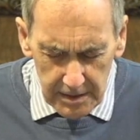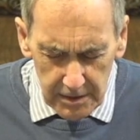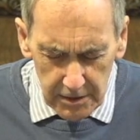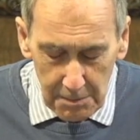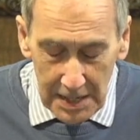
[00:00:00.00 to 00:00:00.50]

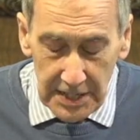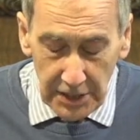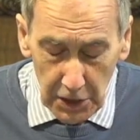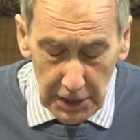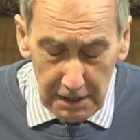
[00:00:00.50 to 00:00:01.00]
Almighty
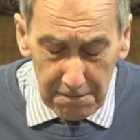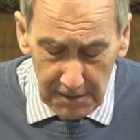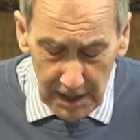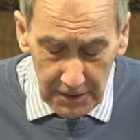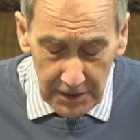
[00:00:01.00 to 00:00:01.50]
God, our
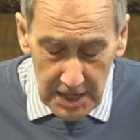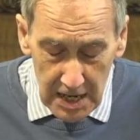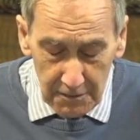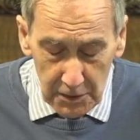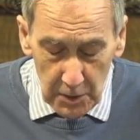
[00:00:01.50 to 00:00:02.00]
Father in
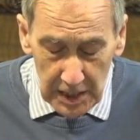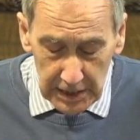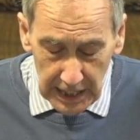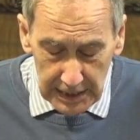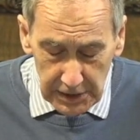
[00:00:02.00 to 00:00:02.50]
heaven, we're
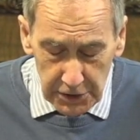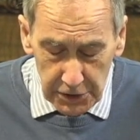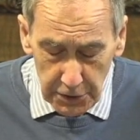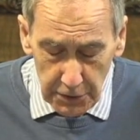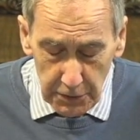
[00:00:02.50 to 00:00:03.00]
glad
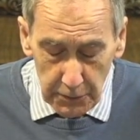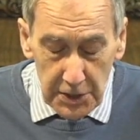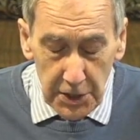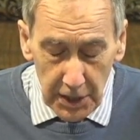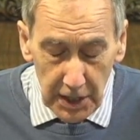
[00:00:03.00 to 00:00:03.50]
to
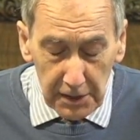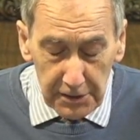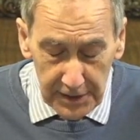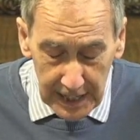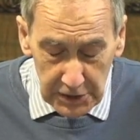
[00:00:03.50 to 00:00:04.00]
return our
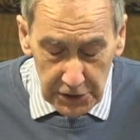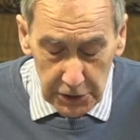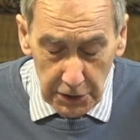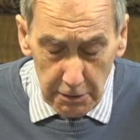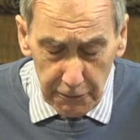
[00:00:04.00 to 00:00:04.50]
thanks to
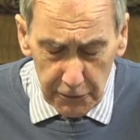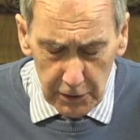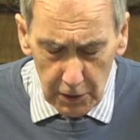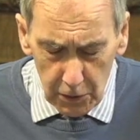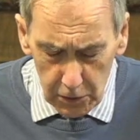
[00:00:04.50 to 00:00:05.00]
you
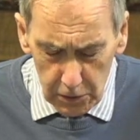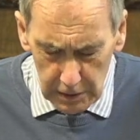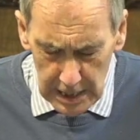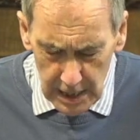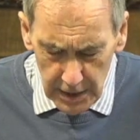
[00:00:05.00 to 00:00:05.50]
for all
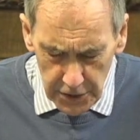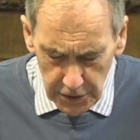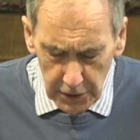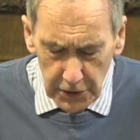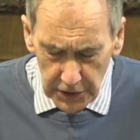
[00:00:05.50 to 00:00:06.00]

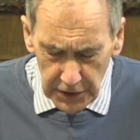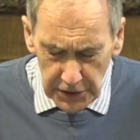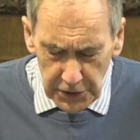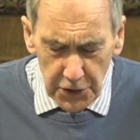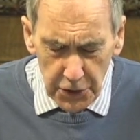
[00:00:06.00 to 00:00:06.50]
your
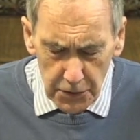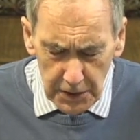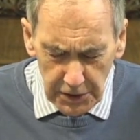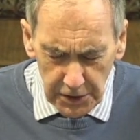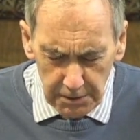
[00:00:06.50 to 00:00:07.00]
goodness to
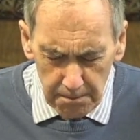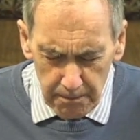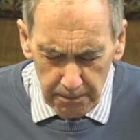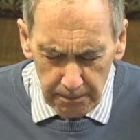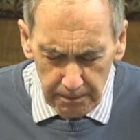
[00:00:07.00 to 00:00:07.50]
us.
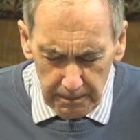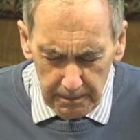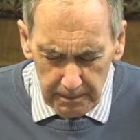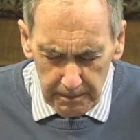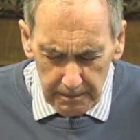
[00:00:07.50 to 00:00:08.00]

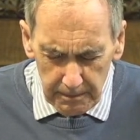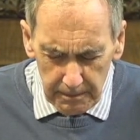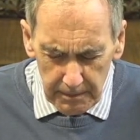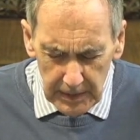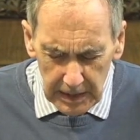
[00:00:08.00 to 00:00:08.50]

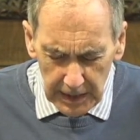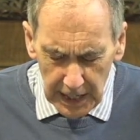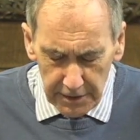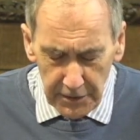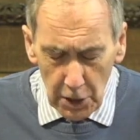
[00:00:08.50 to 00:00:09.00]

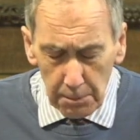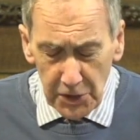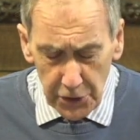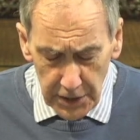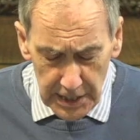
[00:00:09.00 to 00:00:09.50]
Glad of the
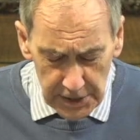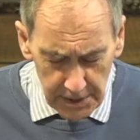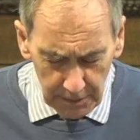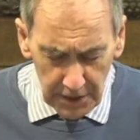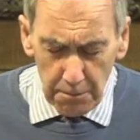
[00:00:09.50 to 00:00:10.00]
opportunity
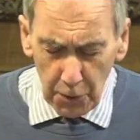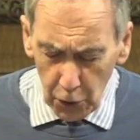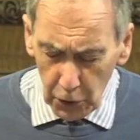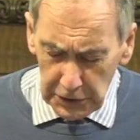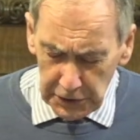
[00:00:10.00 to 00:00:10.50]
simply to
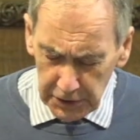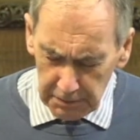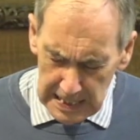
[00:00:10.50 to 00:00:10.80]
pause